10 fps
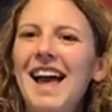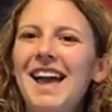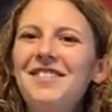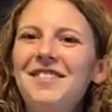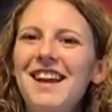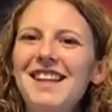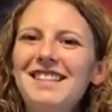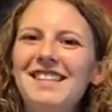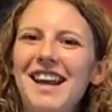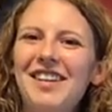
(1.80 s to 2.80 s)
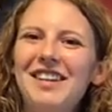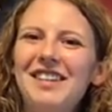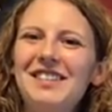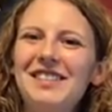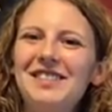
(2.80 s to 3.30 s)
friends, how are you
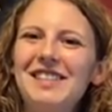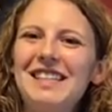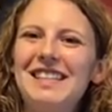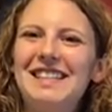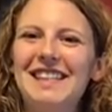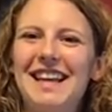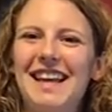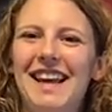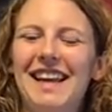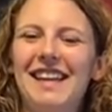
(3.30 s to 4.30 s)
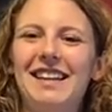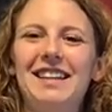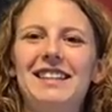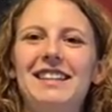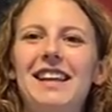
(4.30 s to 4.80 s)
doing today?
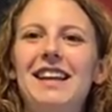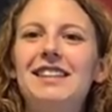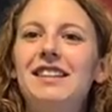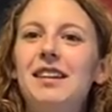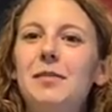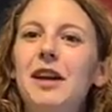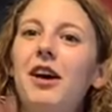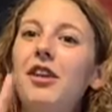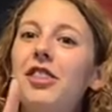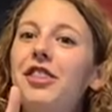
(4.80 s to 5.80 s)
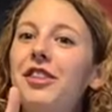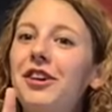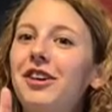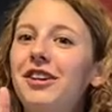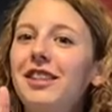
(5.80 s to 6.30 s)
Today is going to be our
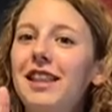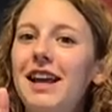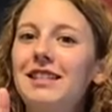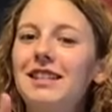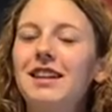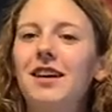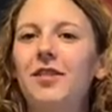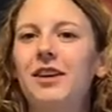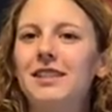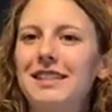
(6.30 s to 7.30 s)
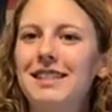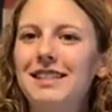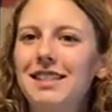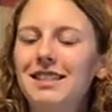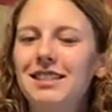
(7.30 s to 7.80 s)
third lesson of our
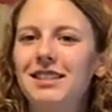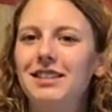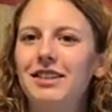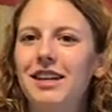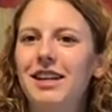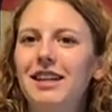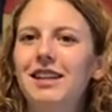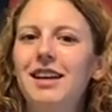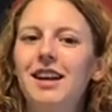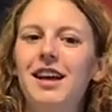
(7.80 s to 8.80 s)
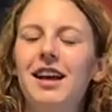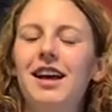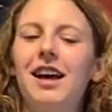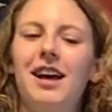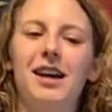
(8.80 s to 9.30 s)
distance learning.
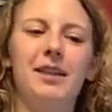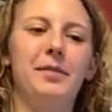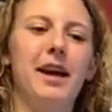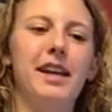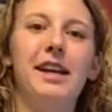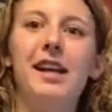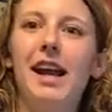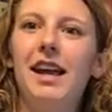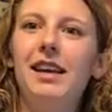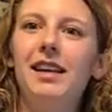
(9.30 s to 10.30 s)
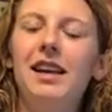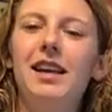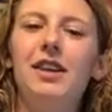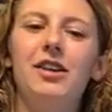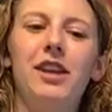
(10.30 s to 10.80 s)
Again,
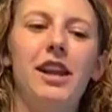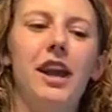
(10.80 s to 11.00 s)
you can